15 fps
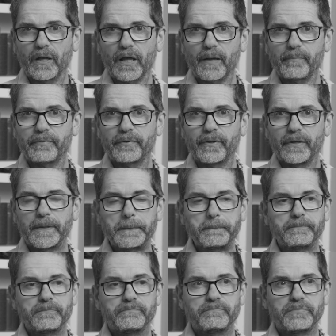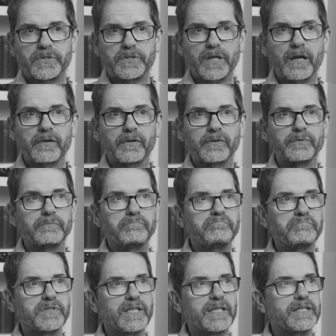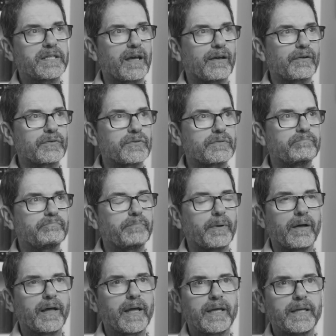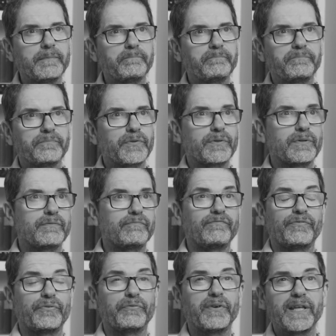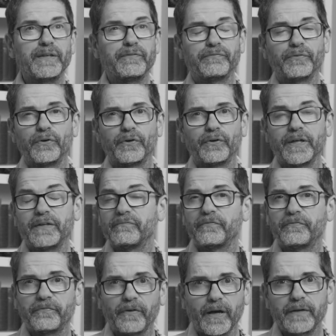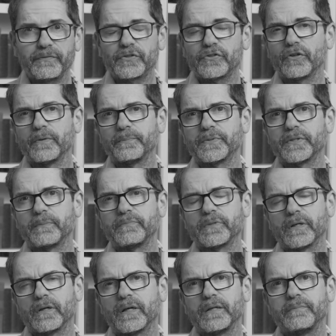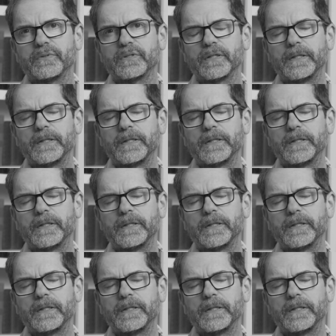up shadow details by 3, 4, even 5 stops sometimes.